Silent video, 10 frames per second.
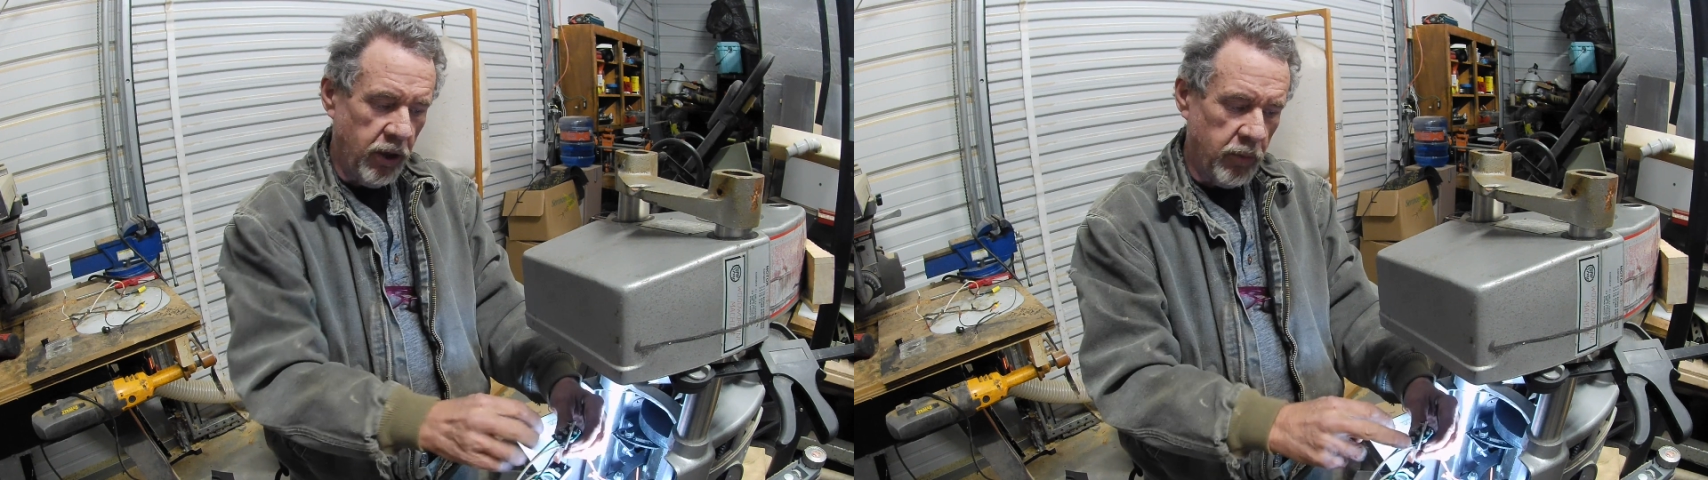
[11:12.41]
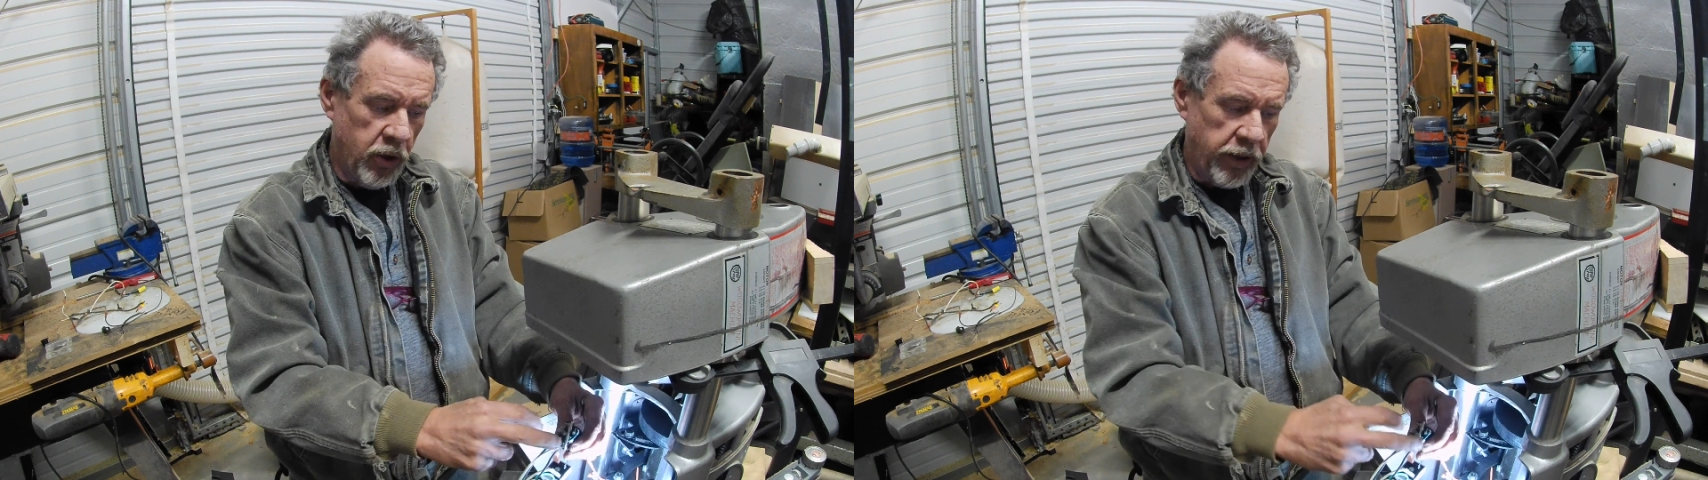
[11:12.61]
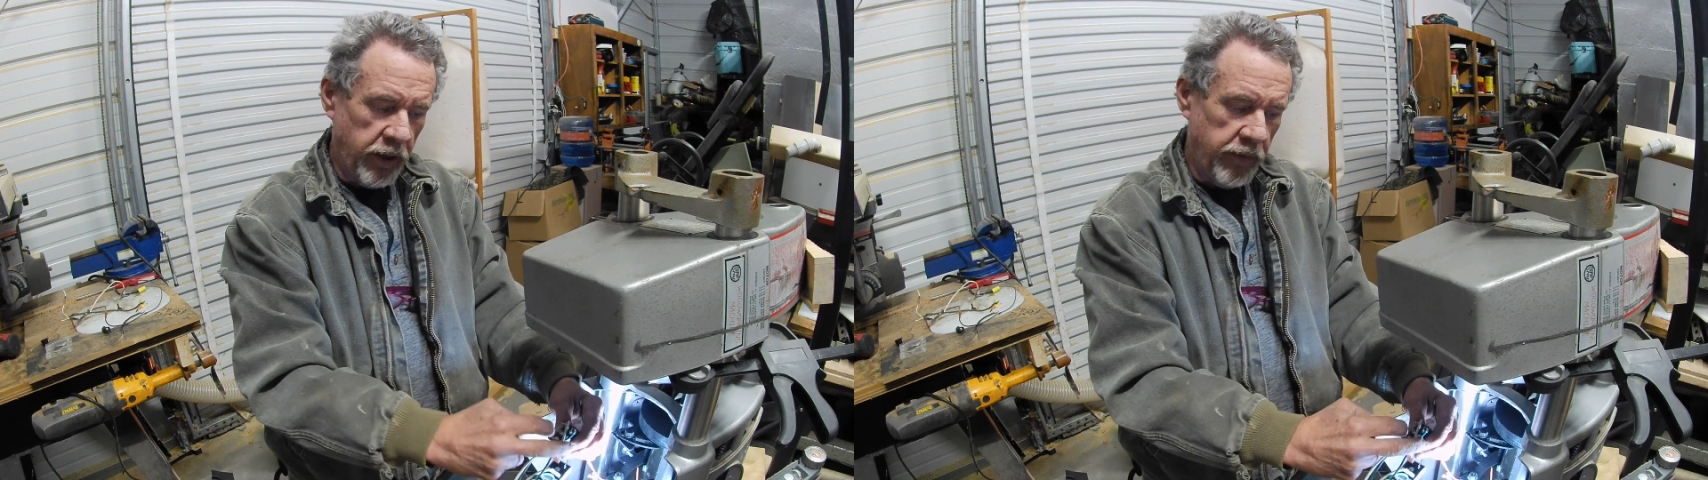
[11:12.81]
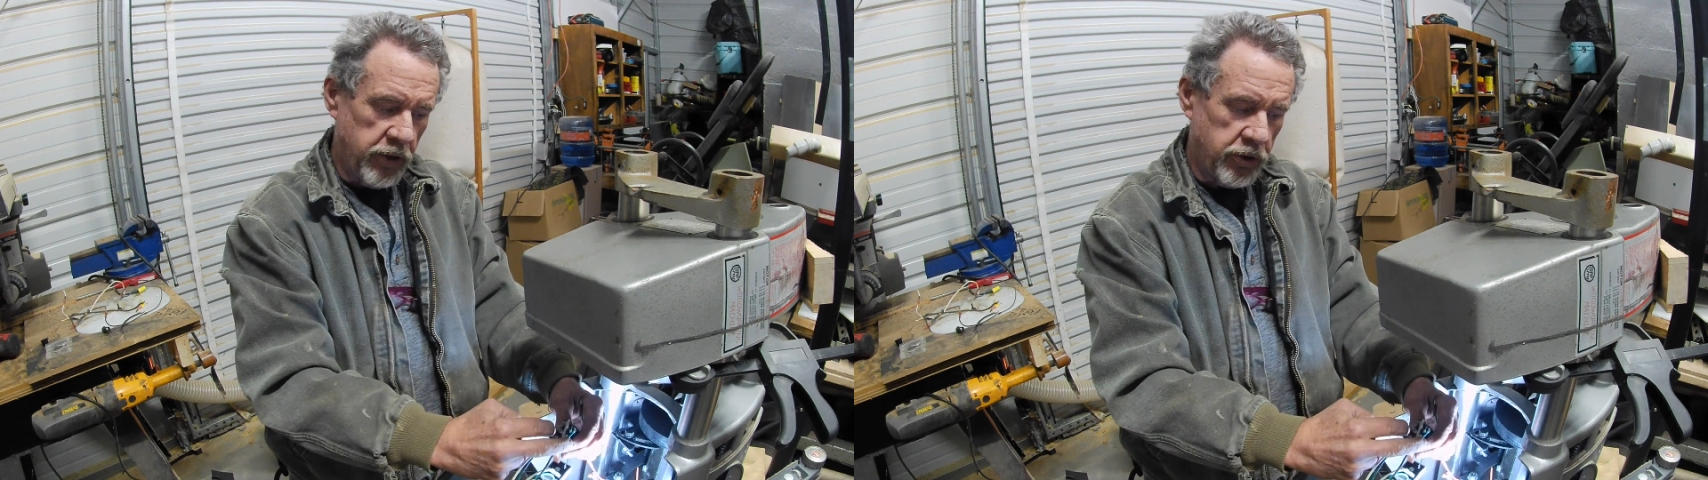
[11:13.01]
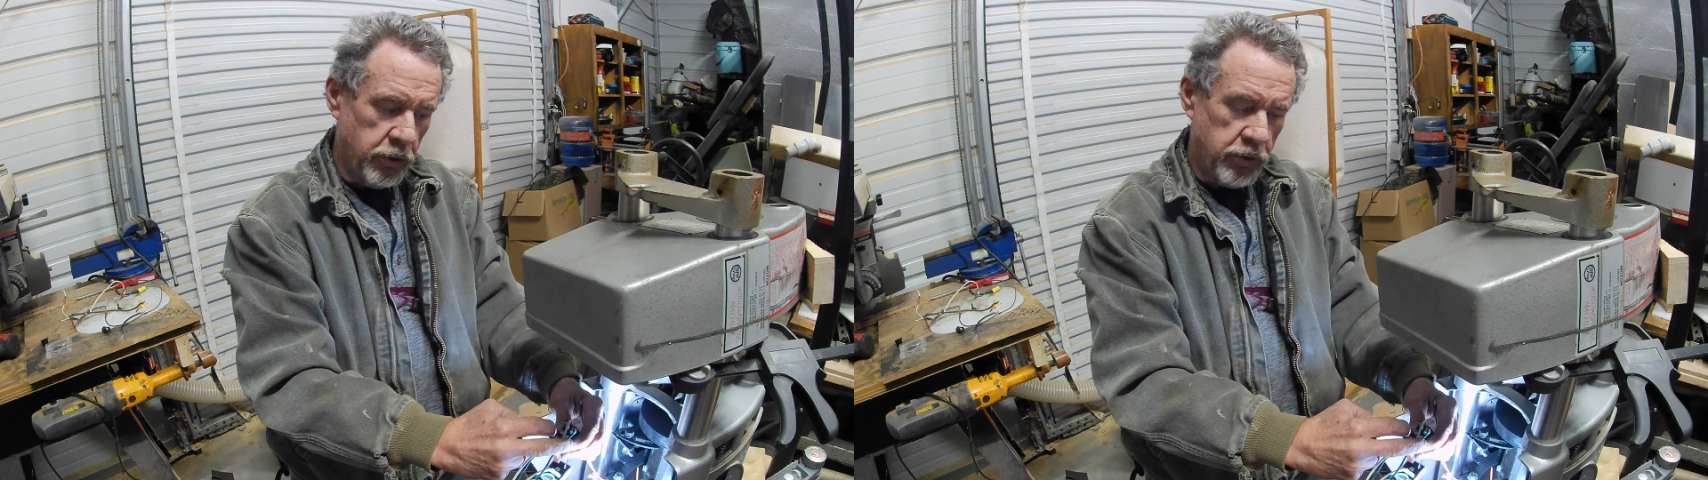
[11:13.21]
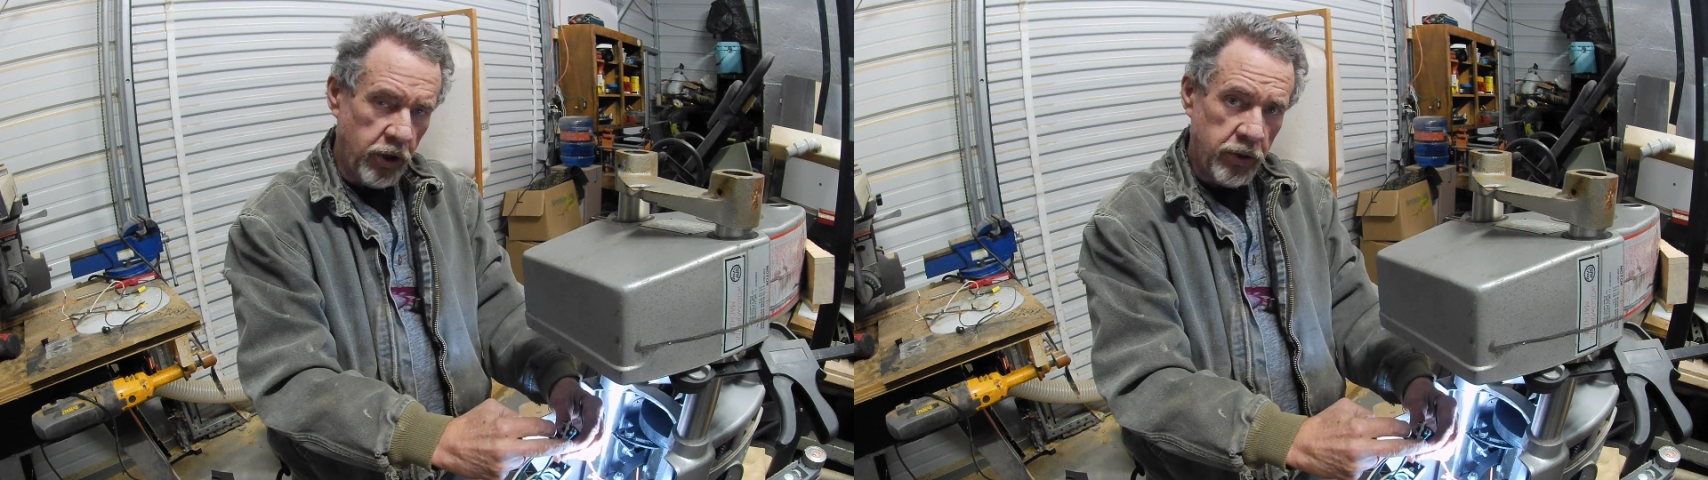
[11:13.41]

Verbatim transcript: I'm going to hook it to these two,